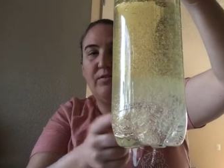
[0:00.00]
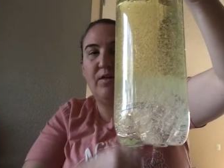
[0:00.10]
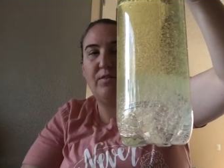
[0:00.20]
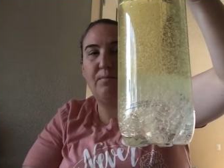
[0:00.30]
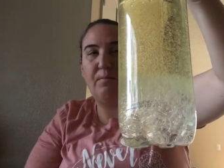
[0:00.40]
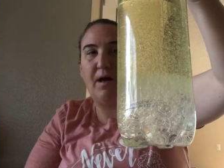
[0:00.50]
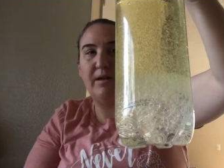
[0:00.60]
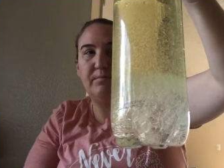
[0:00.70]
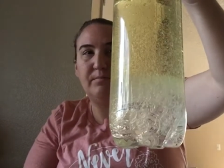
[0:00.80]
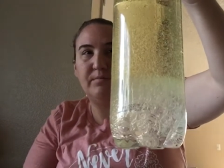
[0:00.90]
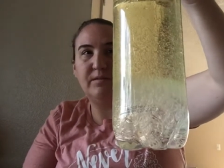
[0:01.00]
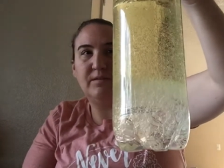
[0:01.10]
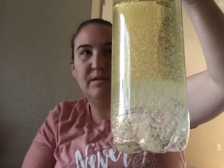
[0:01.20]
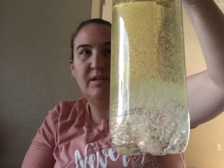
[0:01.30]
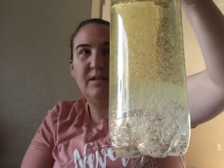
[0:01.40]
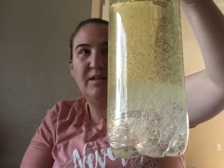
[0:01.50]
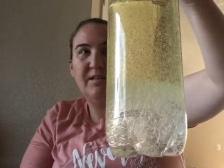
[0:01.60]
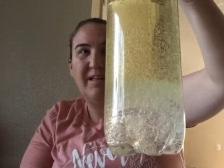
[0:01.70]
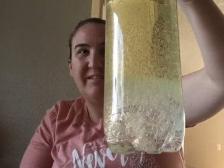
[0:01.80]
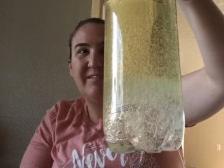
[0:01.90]
on the bottom.
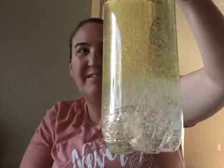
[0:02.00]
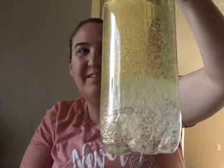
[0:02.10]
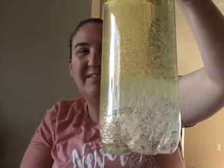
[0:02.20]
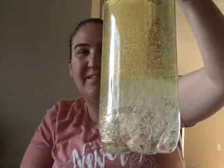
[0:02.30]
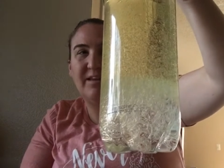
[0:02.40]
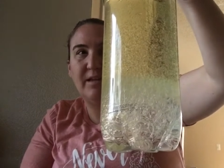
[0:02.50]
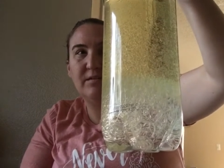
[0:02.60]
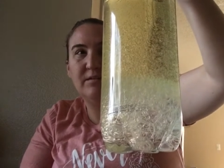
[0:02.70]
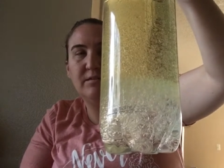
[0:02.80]
That's density.